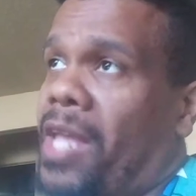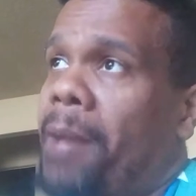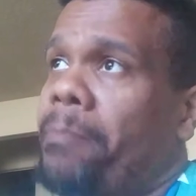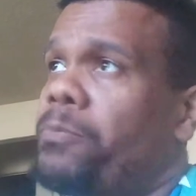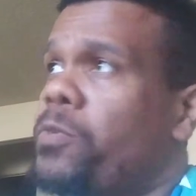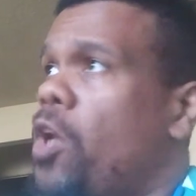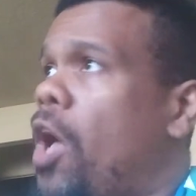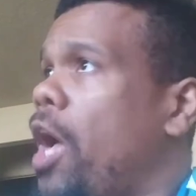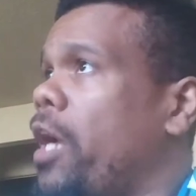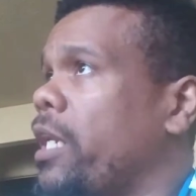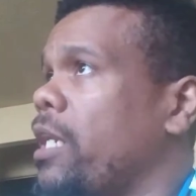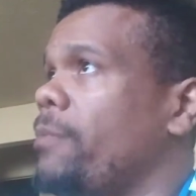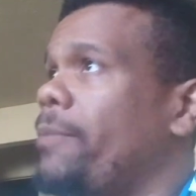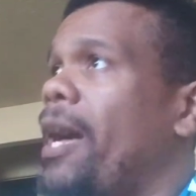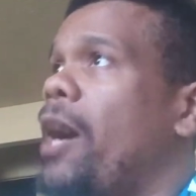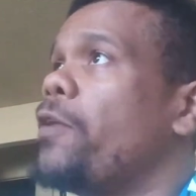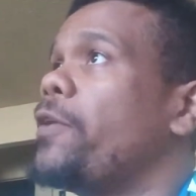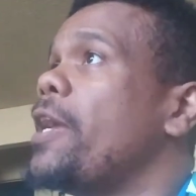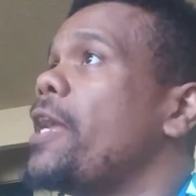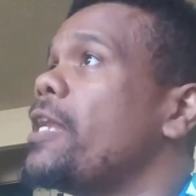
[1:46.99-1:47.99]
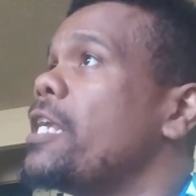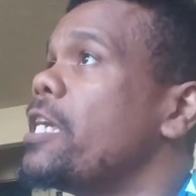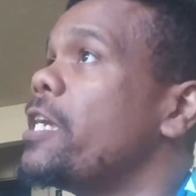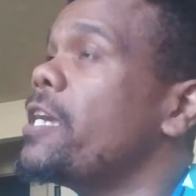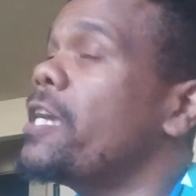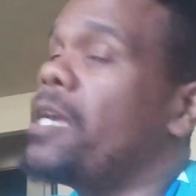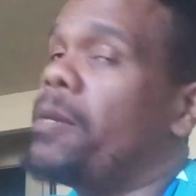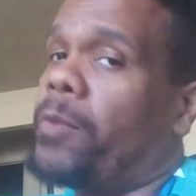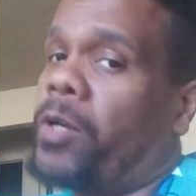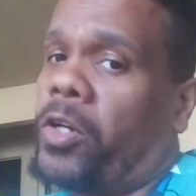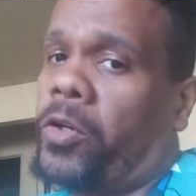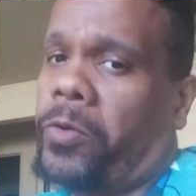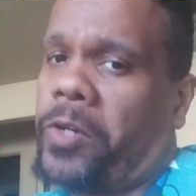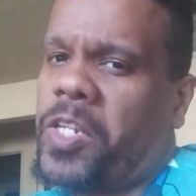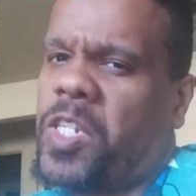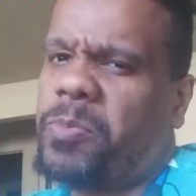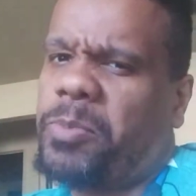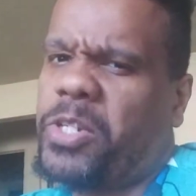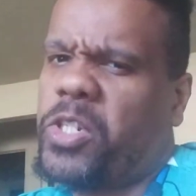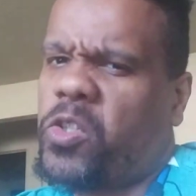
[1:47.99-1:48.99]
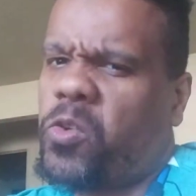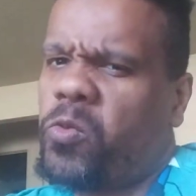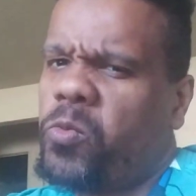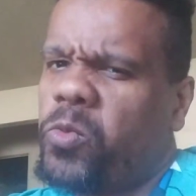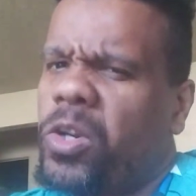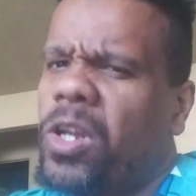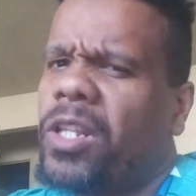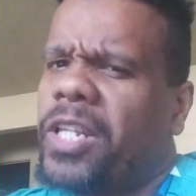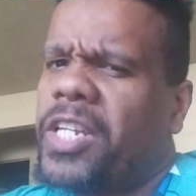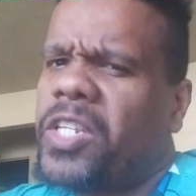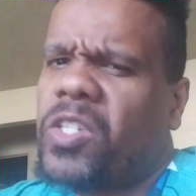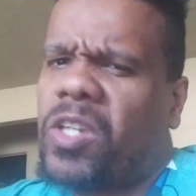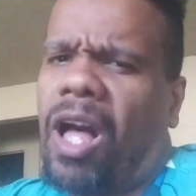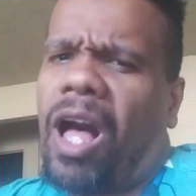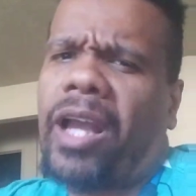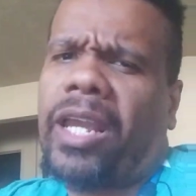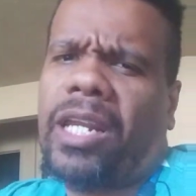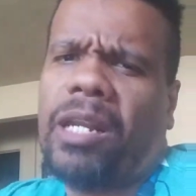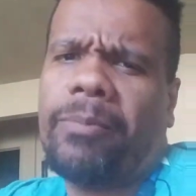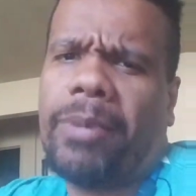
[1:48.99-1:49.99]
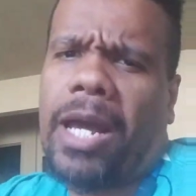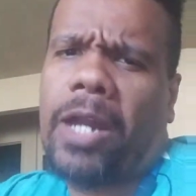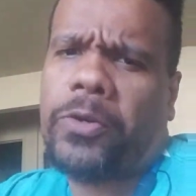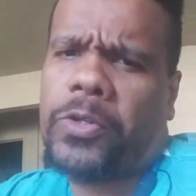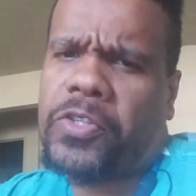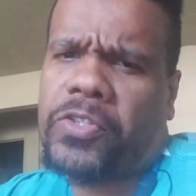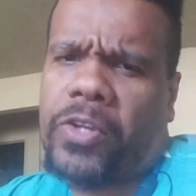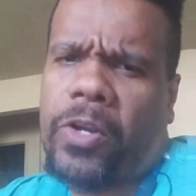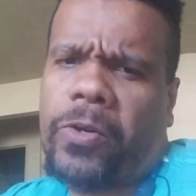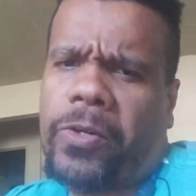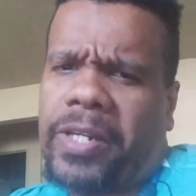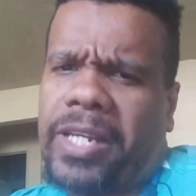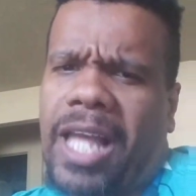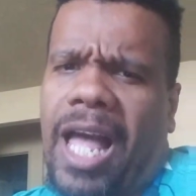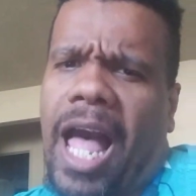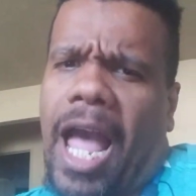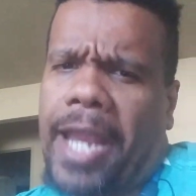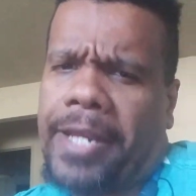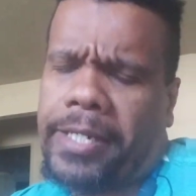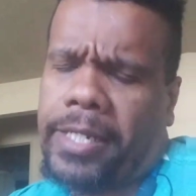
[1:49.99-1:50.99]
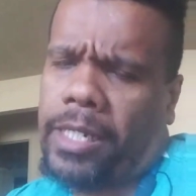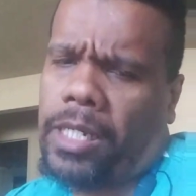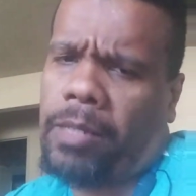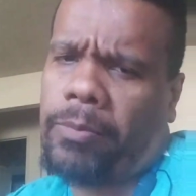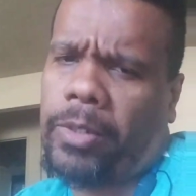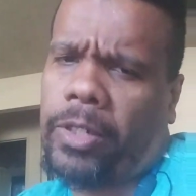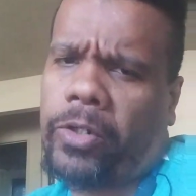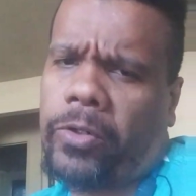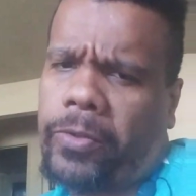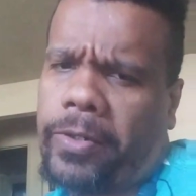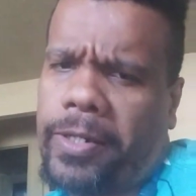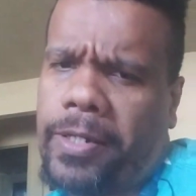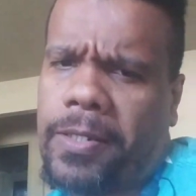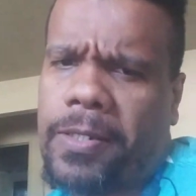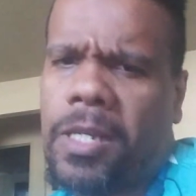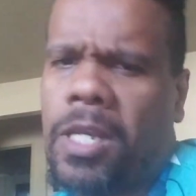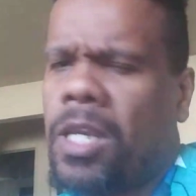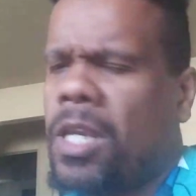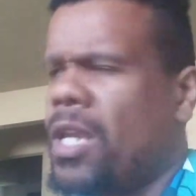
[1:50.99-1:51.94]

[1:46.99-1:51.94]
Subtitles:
I'm talking about any immigrants, but you're really talking about a certain kind of immigrant.